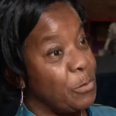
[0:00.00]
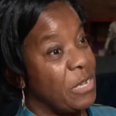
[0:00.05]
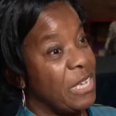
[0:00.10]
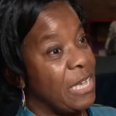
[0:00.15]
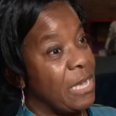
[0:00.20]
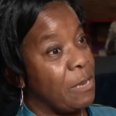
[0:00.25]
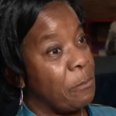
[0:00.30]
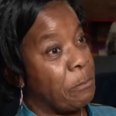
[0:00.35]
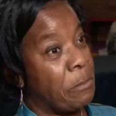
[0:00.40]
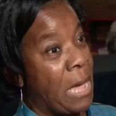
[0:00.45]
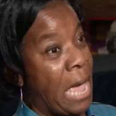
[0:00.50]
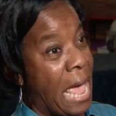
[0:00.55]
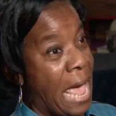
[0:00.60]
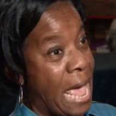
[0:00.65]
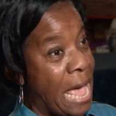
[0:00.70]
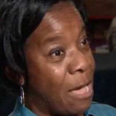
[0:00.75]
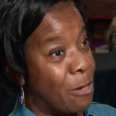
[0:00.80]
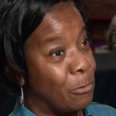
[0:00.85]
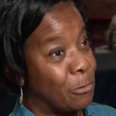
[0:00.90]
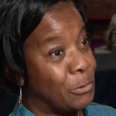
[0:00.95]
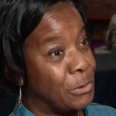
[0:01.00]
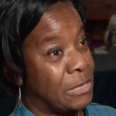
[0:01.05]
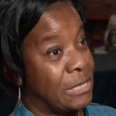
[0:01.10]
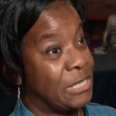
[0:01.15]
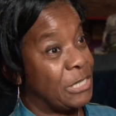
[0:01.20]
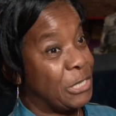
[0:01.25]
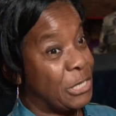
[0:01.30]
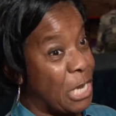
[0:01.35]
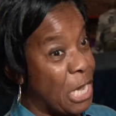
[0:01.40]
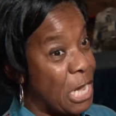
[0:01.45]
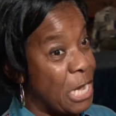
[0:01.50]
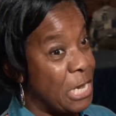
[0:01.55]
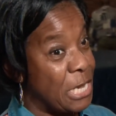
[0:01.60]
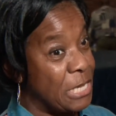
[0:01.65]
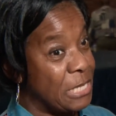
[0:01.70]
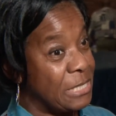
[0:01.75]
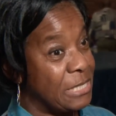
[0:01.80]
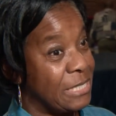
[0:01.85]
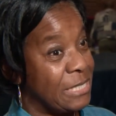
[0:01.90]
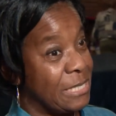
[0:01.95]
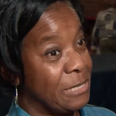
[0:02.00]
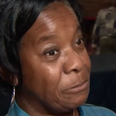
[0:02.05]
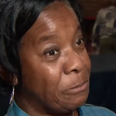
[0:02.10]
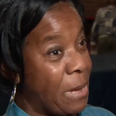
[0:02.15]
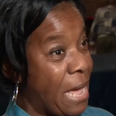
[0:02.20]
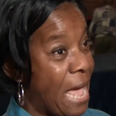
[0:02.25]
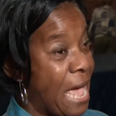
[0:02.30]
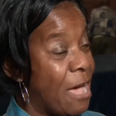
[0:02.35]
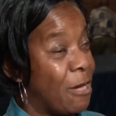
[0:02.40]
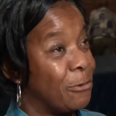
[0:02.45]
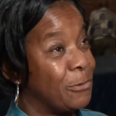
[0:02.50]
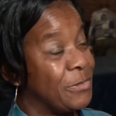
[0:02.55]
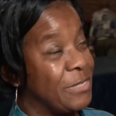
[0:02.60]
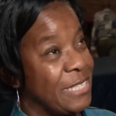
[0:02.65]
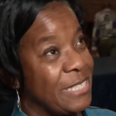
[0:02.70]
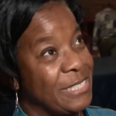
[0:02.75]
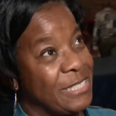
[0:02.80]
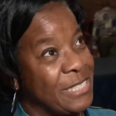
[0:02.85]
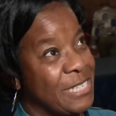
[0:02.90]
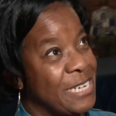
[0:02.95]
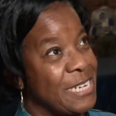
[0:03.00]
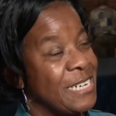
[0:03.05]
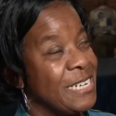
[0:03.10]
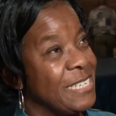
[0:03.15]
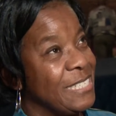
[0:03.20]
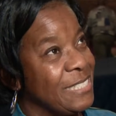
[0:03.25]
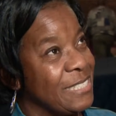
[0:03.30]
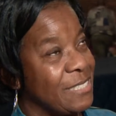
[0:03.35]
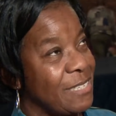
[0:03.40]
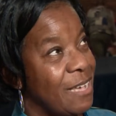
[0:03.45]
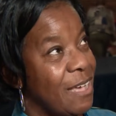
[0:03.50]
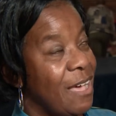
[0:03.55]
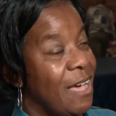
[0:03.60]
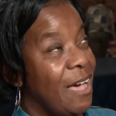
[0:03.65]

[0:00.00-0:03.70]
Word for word: We get pounds and tons and pounds and tons.